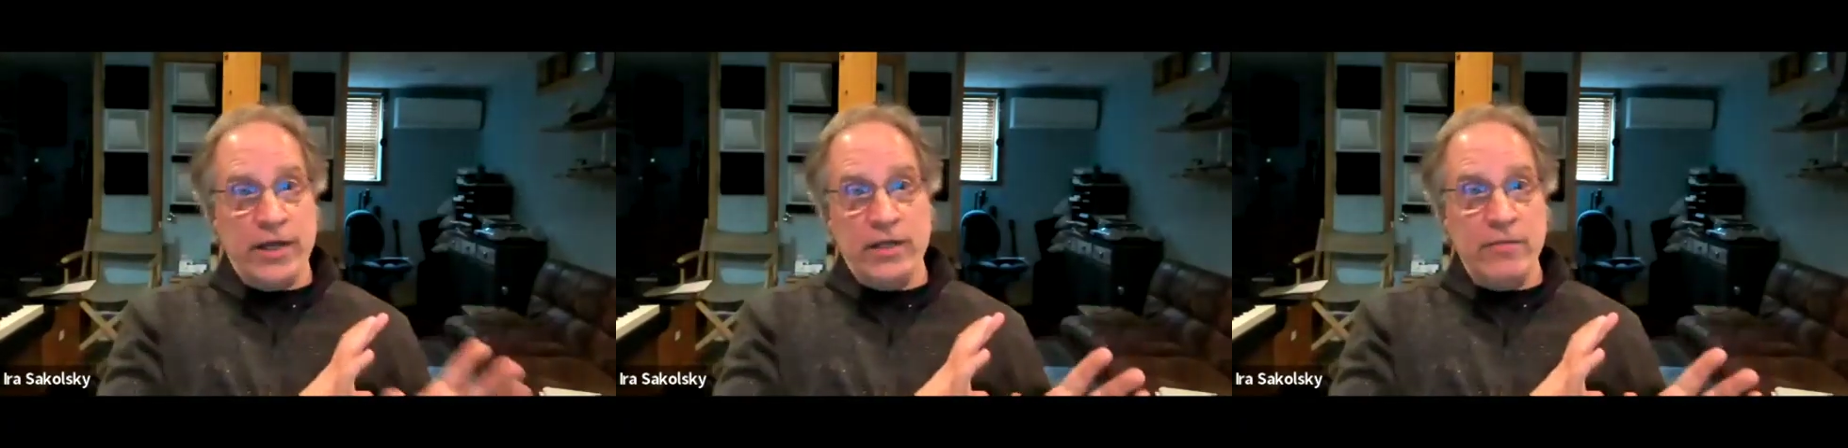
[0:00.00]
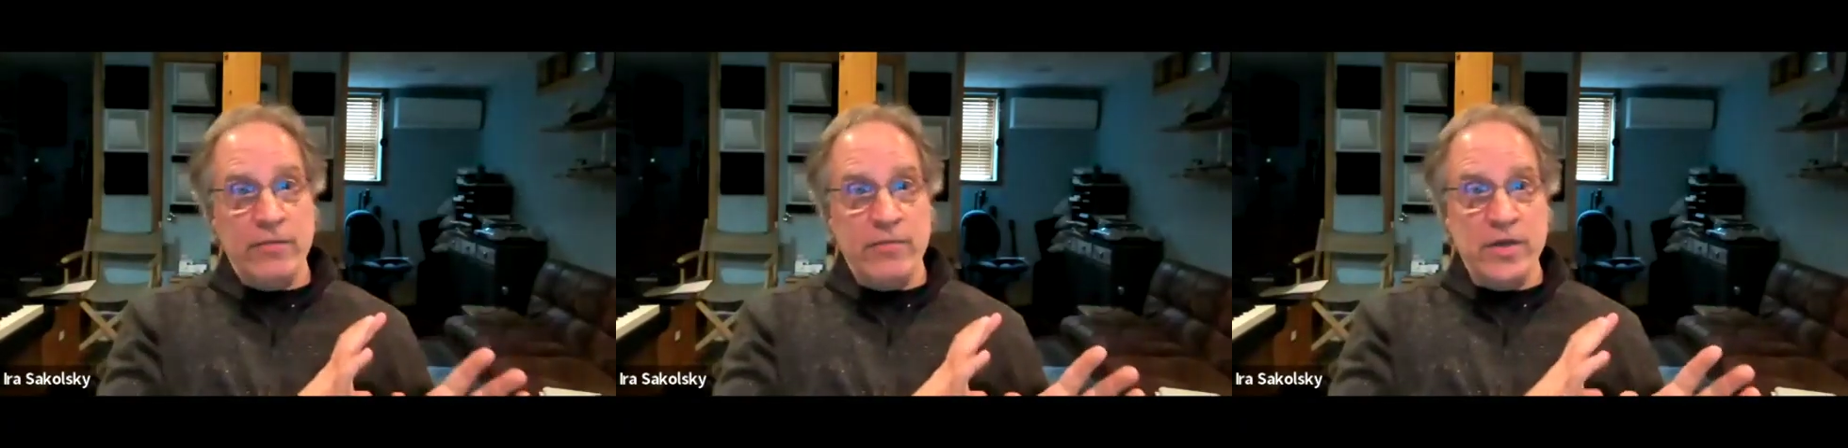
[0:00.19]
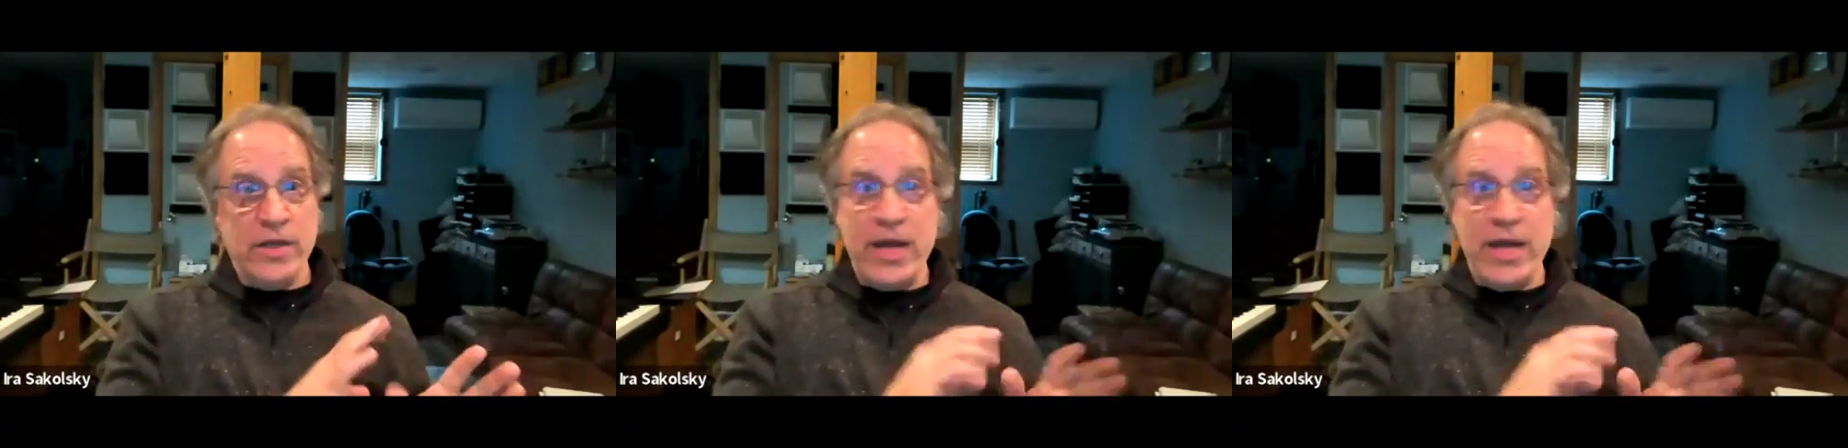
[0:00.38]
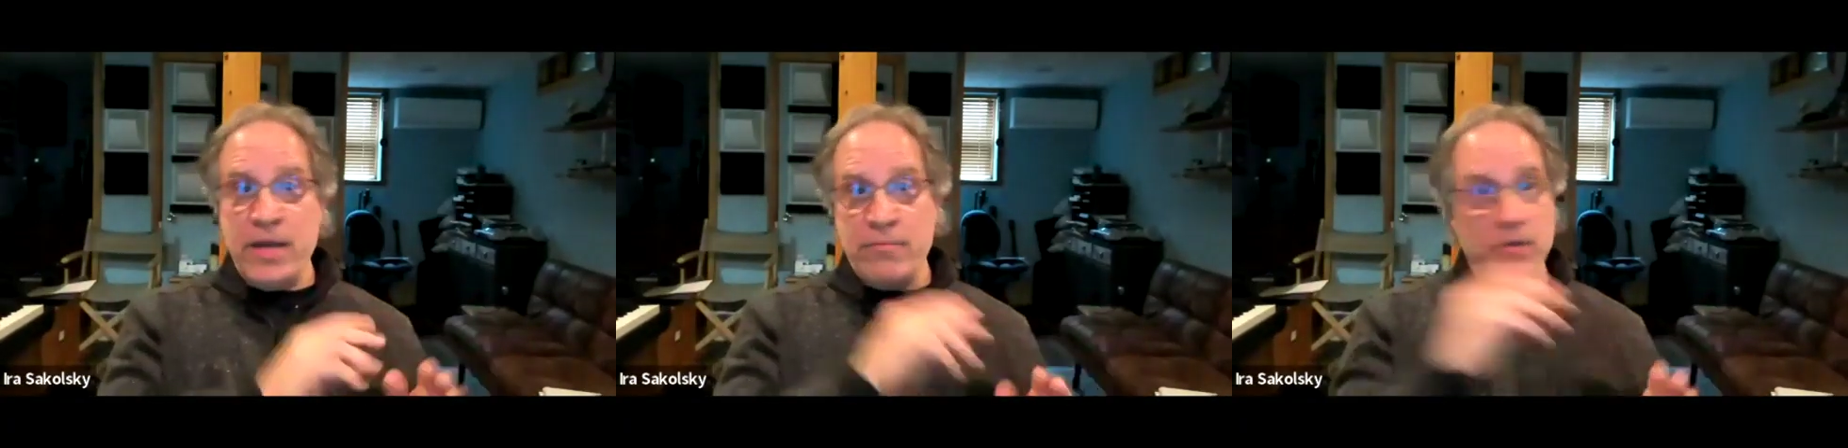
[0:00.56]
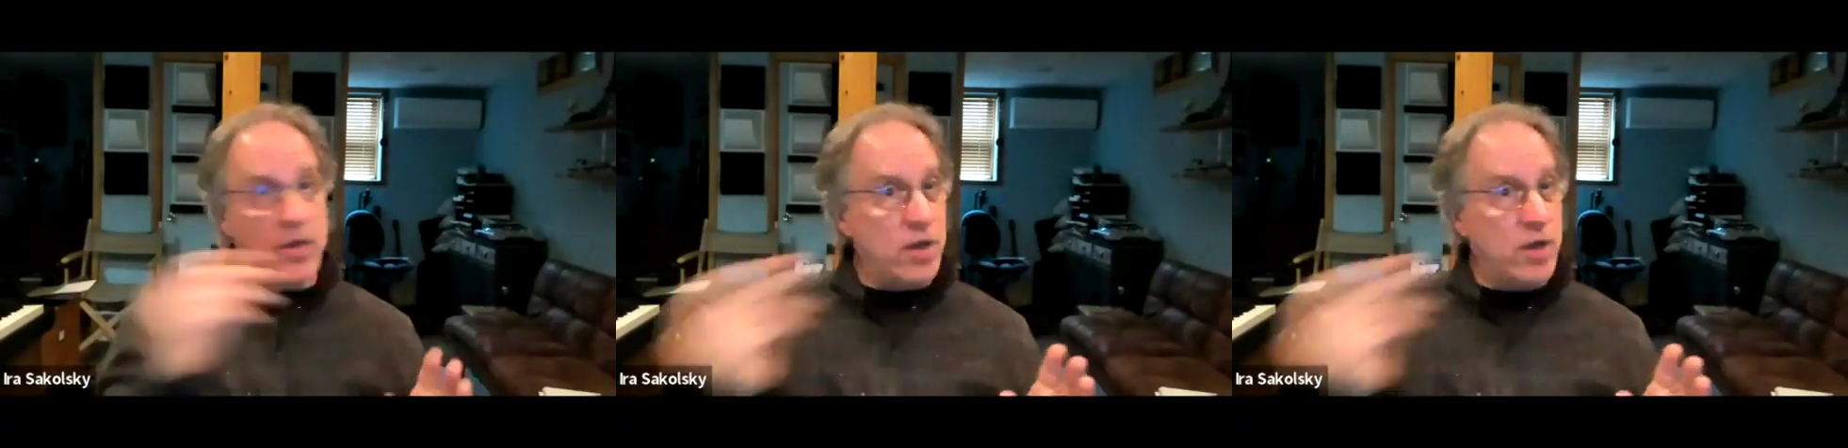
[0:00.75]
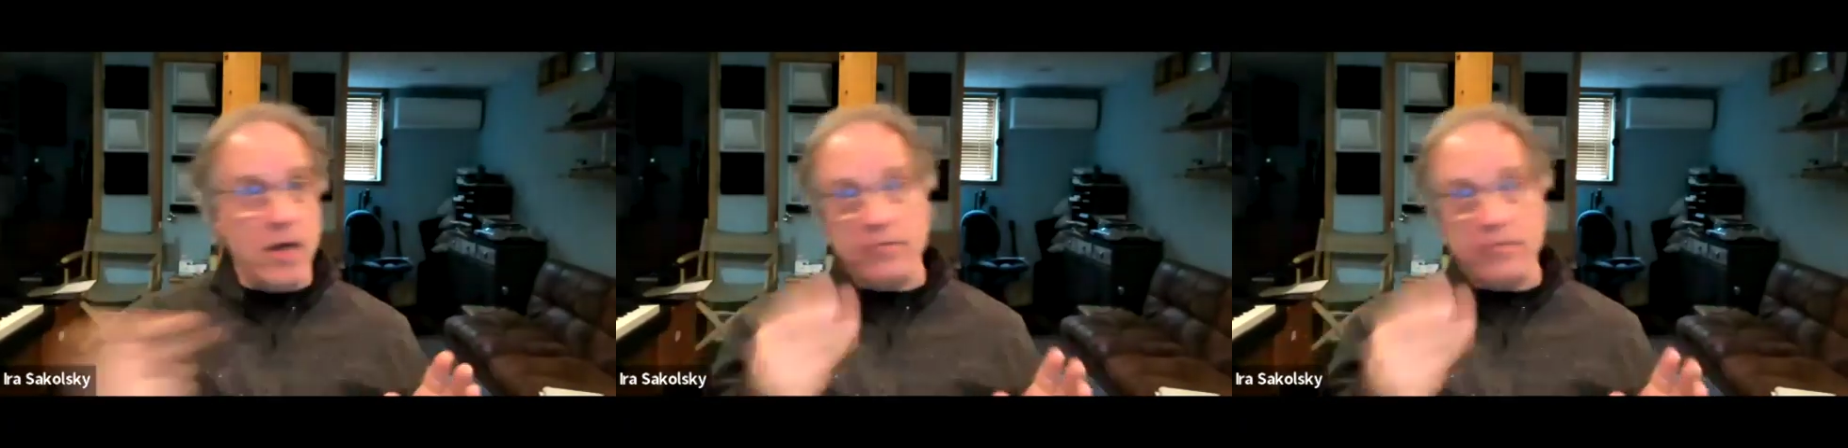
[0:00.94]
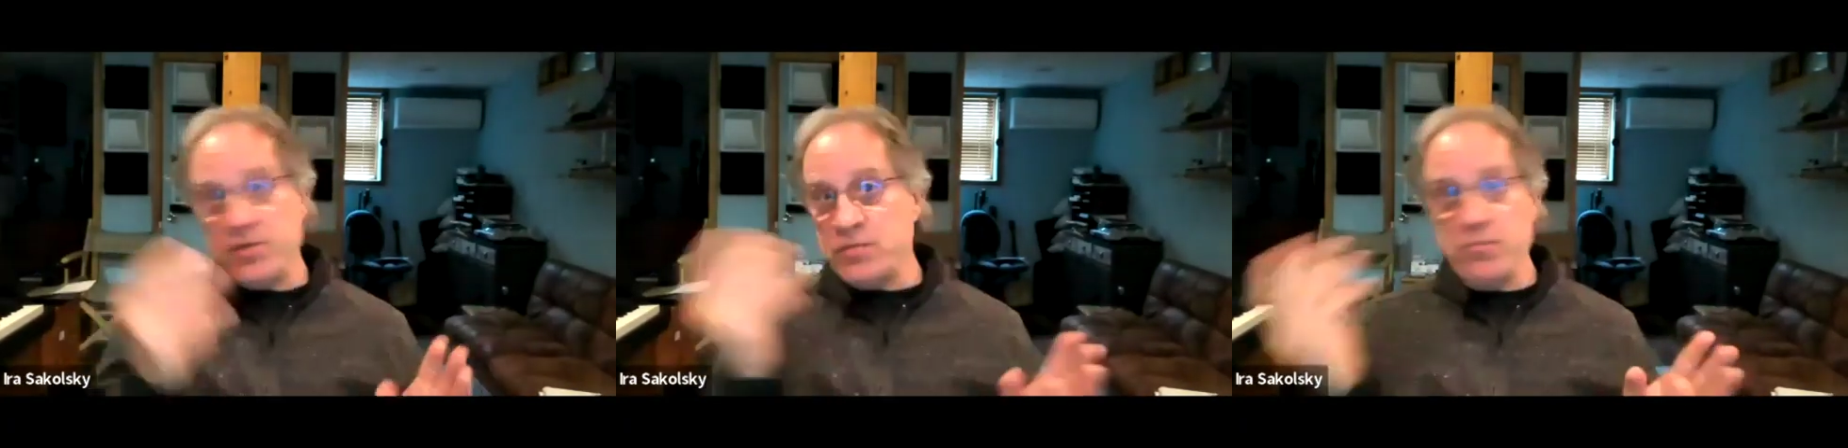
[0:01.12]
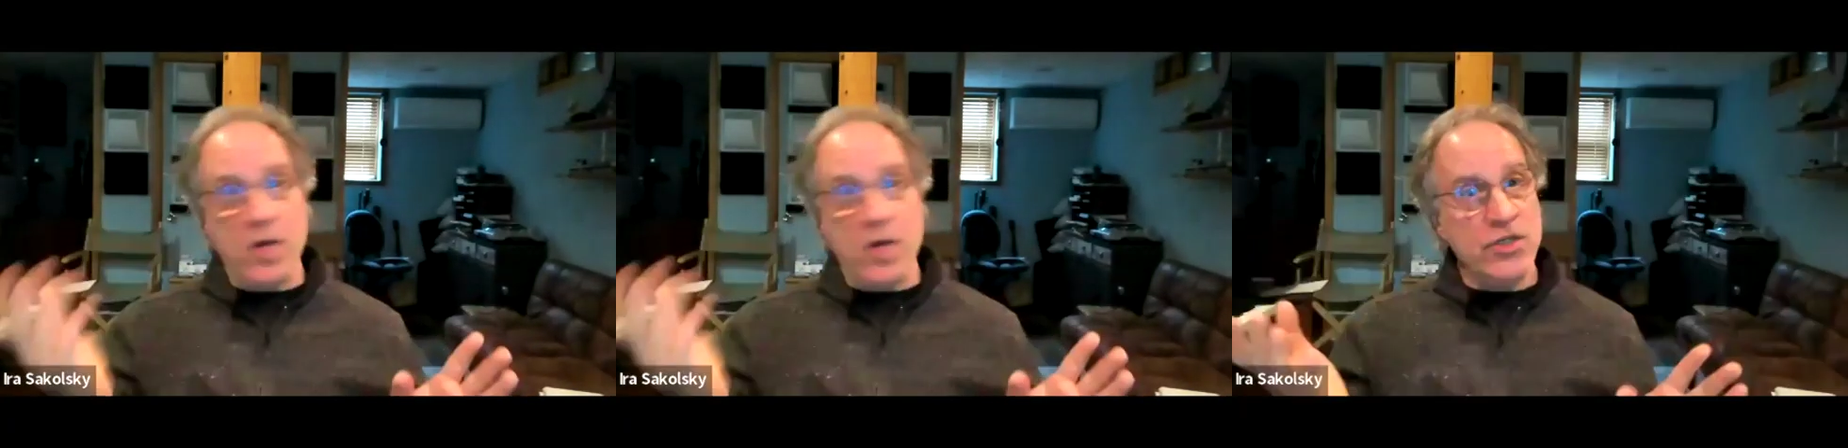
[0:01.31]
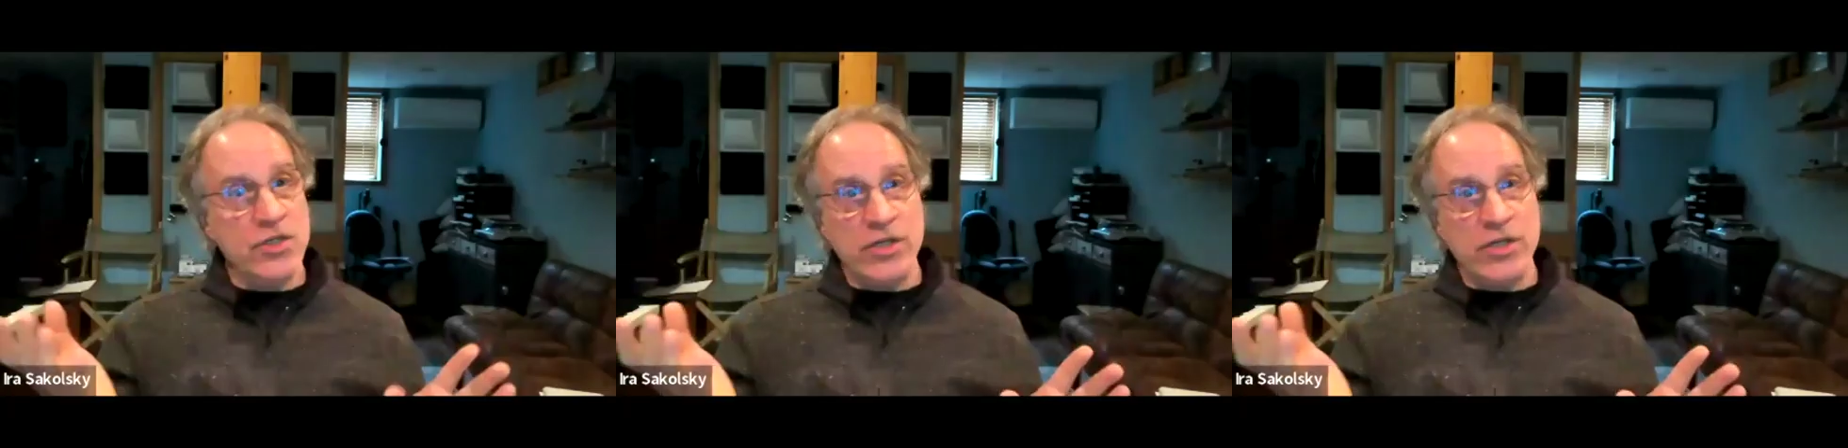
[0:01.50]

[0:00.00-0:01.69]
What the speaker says: in the beginning becomes much